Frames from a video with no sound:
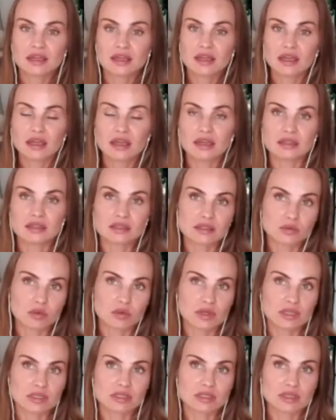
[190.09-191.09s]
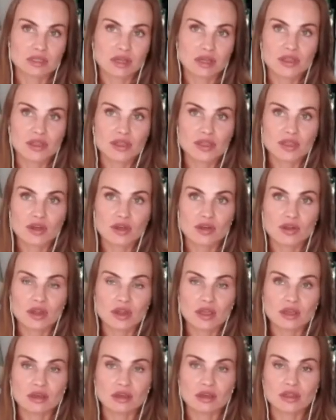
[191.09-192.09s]
it's like
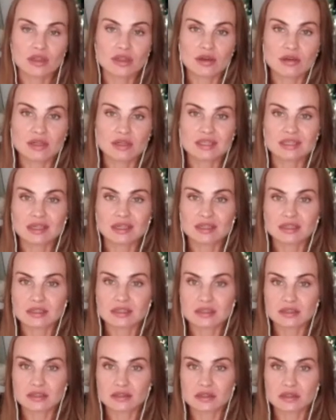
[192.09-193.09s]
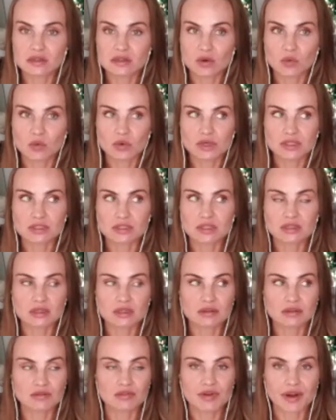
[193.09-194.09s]
30 Celsius or so. What is it
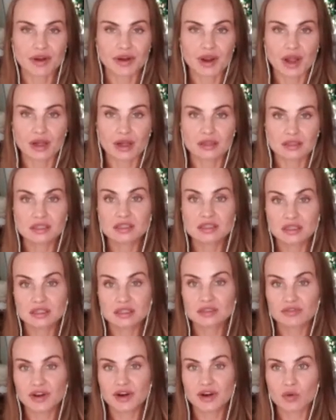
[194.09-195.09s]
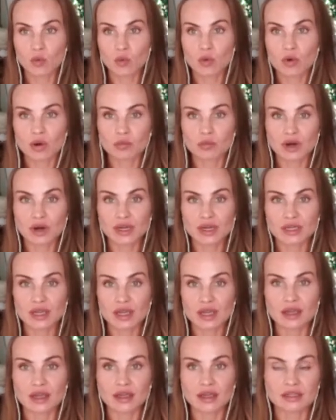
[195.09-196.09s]
in Fahrenheit? It's very warm, right?
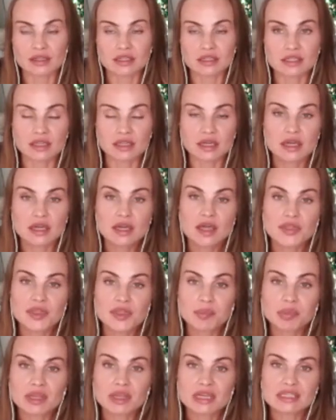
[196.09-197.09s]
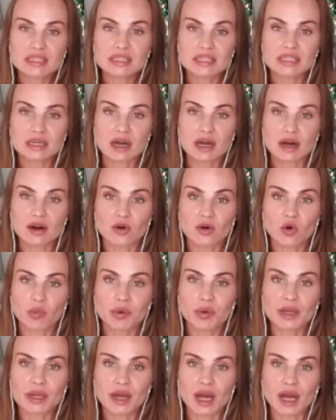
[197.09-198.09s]
And the places are
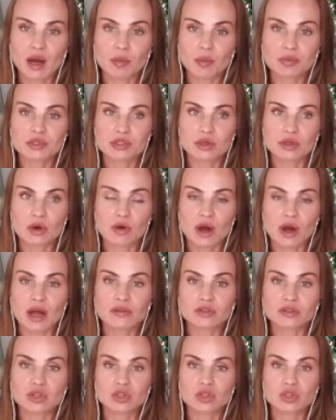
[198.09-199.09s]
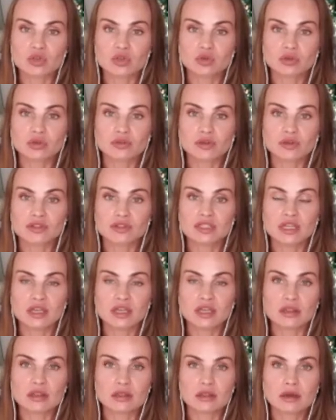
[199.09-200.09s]
opening up. So after June
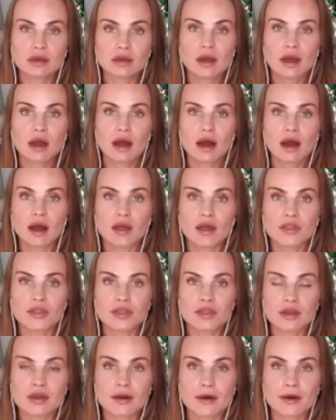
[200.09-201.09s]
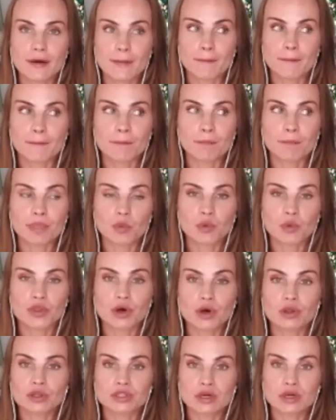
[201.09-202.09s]
15th, I think with
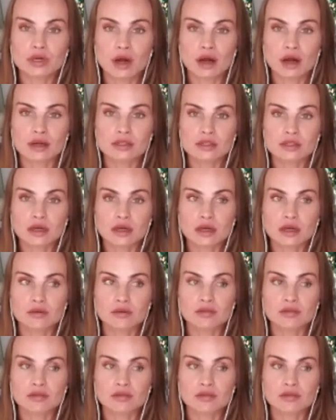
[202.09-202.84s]
all the talks of